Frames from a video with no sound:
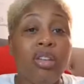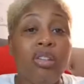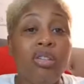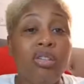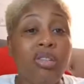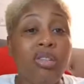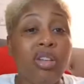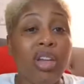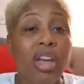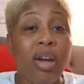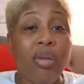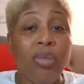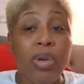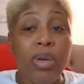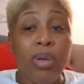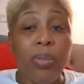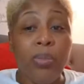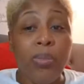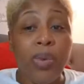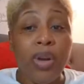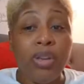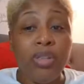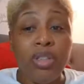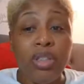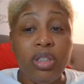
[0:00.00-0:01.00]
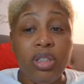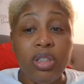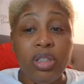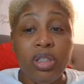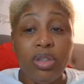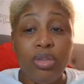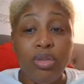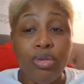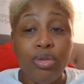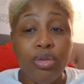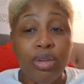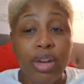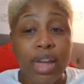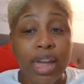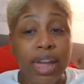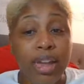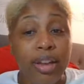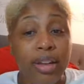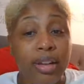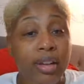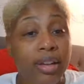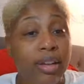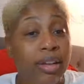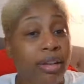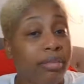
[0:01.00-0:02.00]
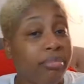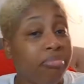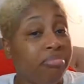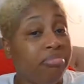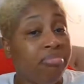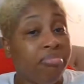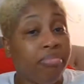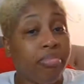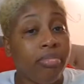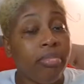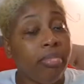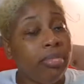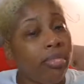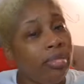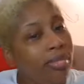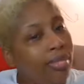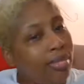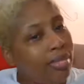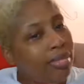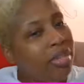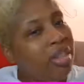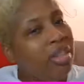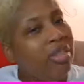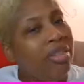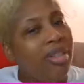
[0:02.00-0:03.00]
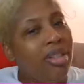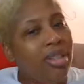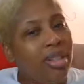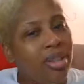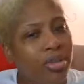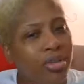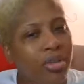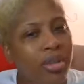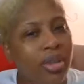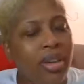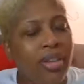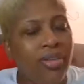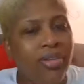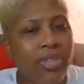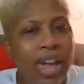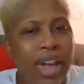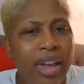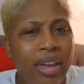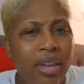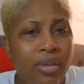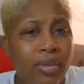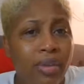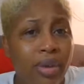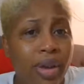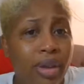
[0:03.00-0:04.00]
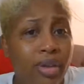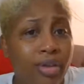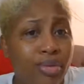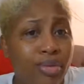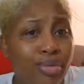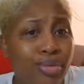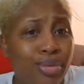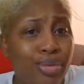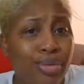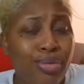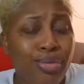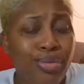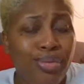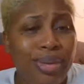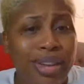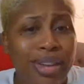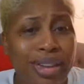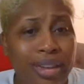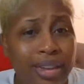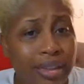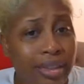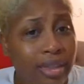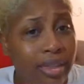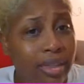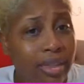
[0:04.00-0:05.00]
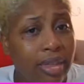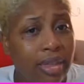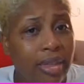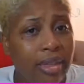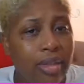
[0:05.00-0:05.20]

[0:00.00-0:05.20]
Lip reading: If you're not with a person to do that, you need to reevaluate who you're with.